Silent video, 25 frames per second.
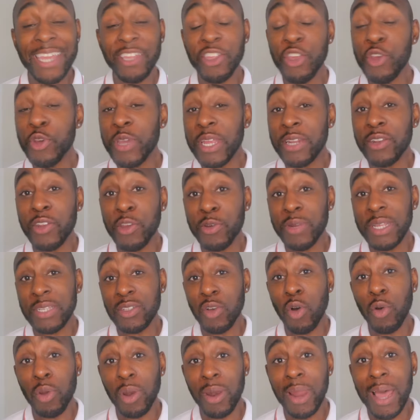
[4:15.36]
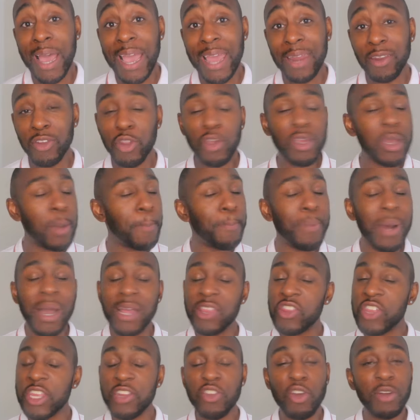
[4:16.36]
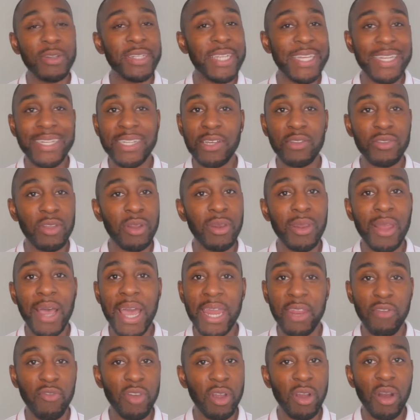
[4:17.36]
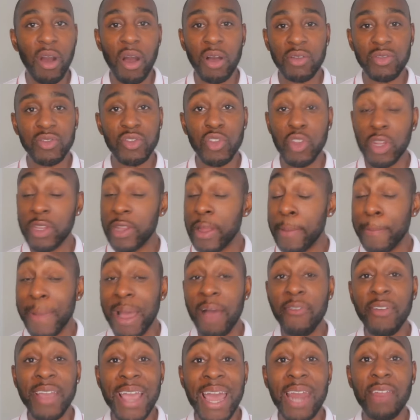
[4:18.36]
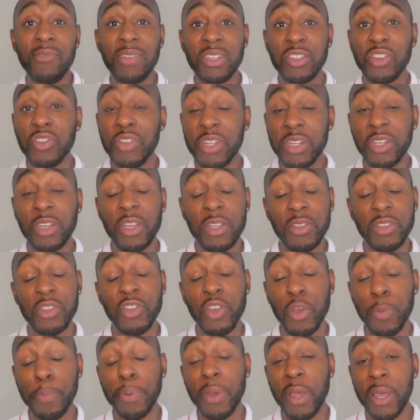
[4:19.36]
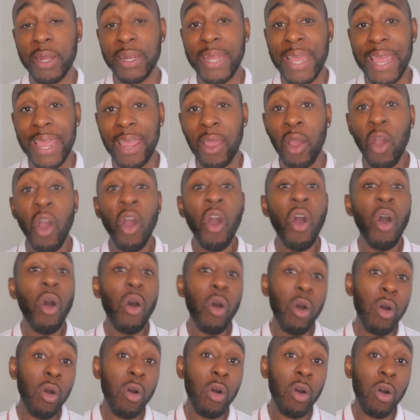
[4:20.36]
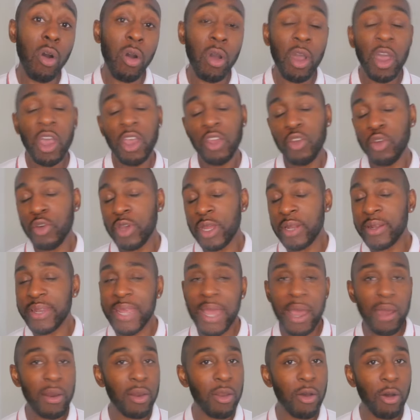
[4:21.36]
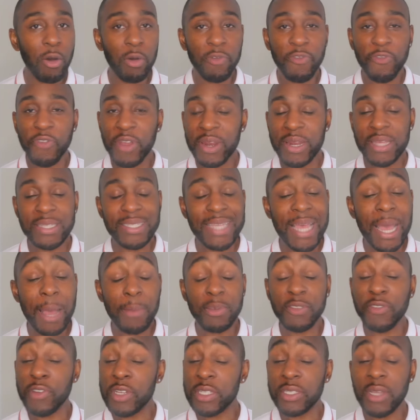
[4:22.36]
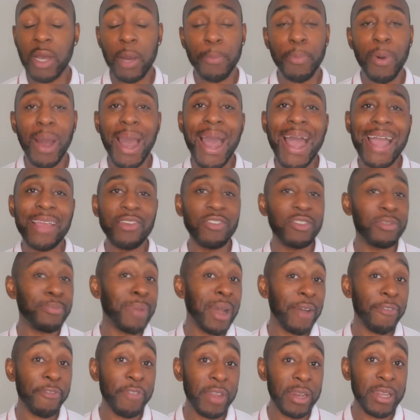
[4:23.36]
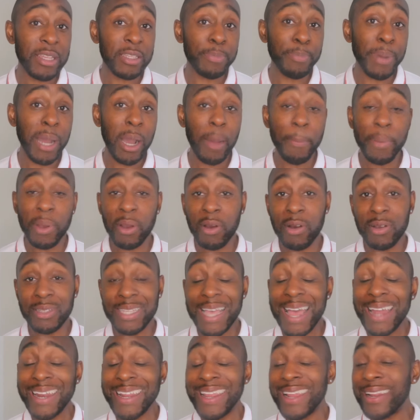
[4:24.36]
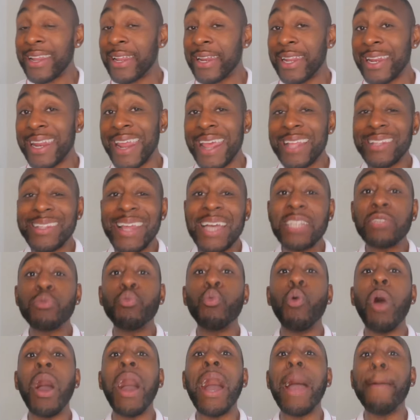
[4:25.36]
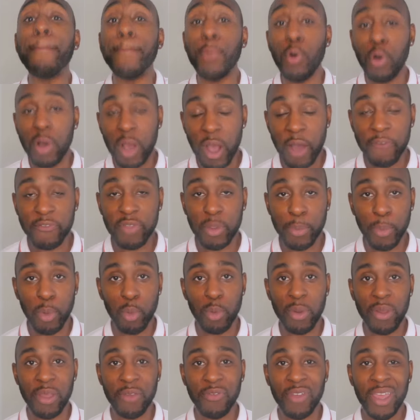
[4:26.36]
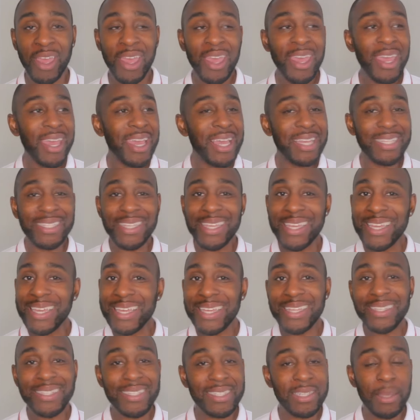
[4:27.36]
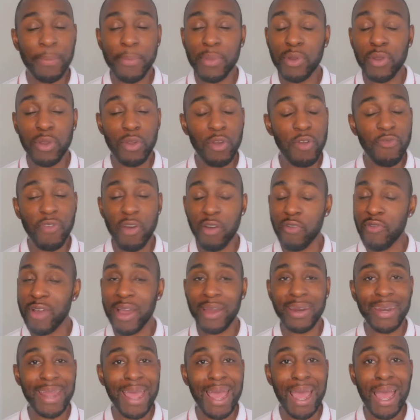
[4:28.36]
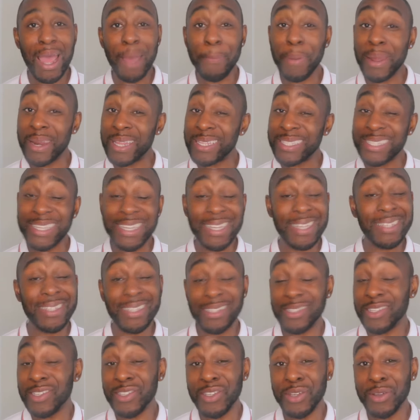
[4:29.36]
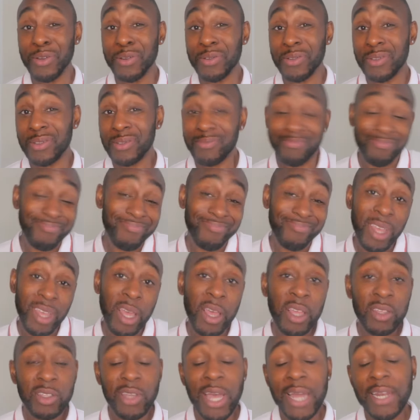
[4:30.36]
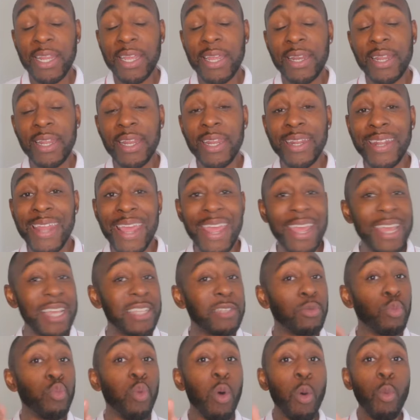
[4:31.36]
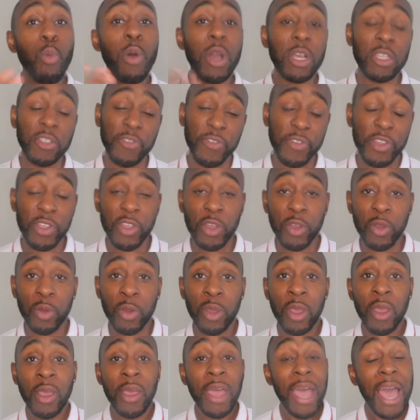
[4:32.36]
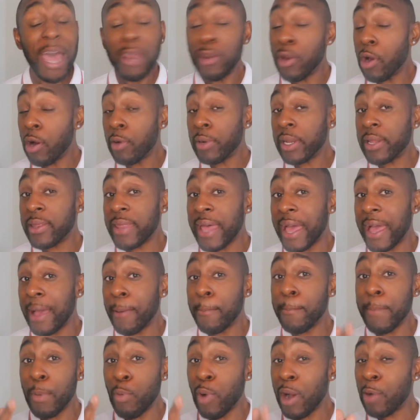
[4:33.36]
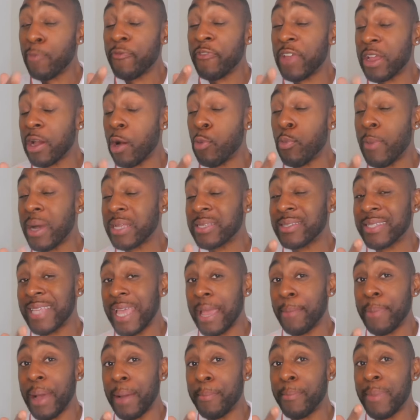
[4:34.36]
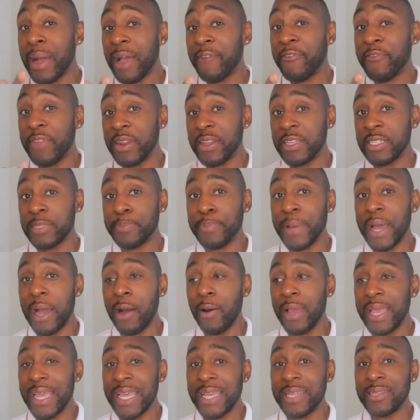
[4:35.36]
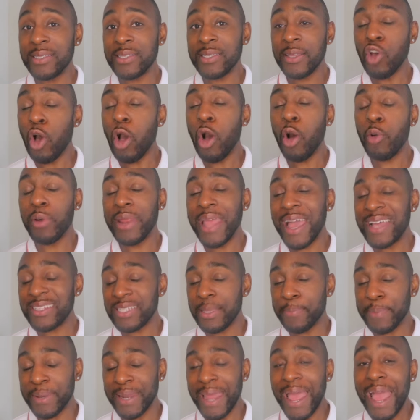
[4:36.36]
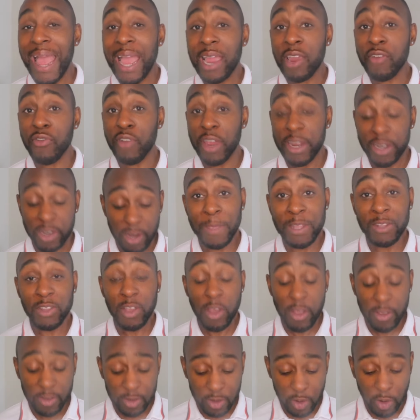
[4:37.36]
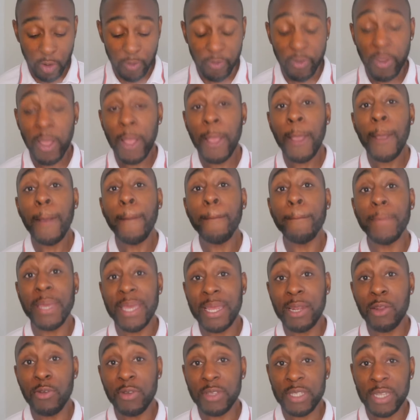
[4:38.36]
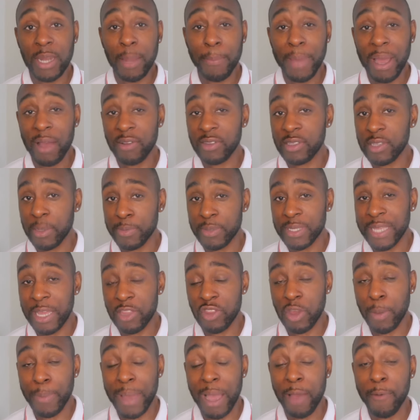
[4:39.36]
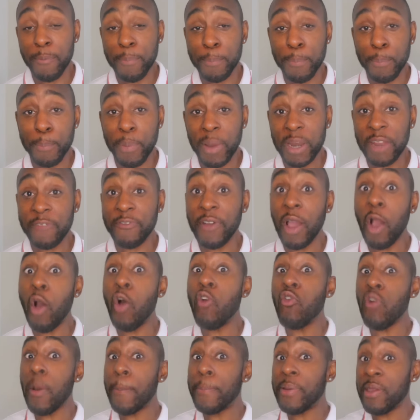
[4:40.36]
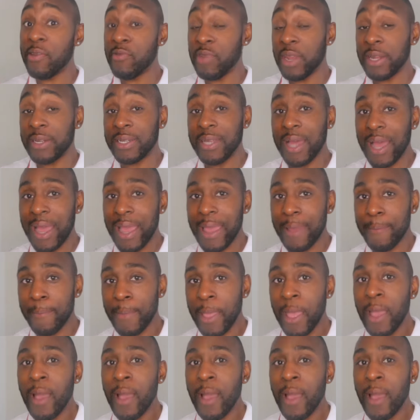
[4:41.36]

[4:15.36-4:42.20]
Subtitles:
you can do this online. You can punch in your details online in regards to the amount of calories you need to consume per day. Or you can download fitness apps. For example, I use my MyFitnessPal because at the end of the day, that's what I'm more comfortable with. It's easy to maneuver around the app and it's easy to use. So at the end of the day, it's what works for you. And not only that, one thing I must say about my MyFitnessPal is not only has it been accurate in terms of me losing an amount of substantial amount of body fat over a period of time,